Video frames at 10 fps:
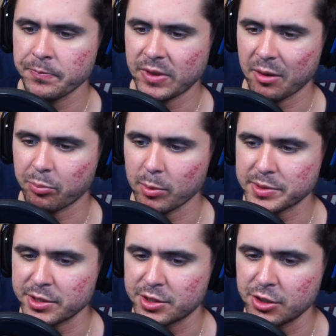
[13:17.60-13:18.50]
I promised
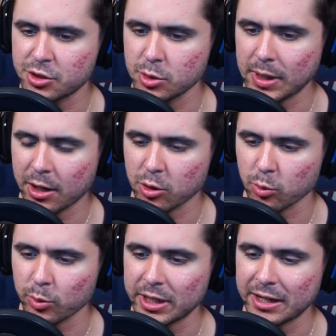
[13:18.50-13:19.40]
to teach you how to
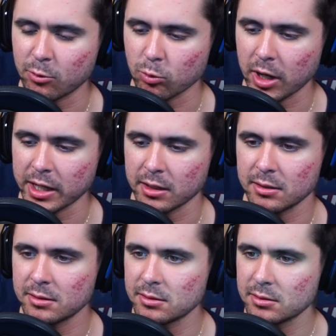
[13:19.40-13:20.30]
read and write.
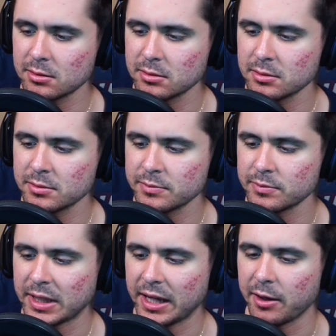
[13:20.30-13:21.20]

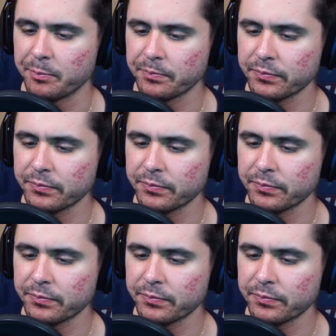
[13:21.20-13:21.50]
Damn.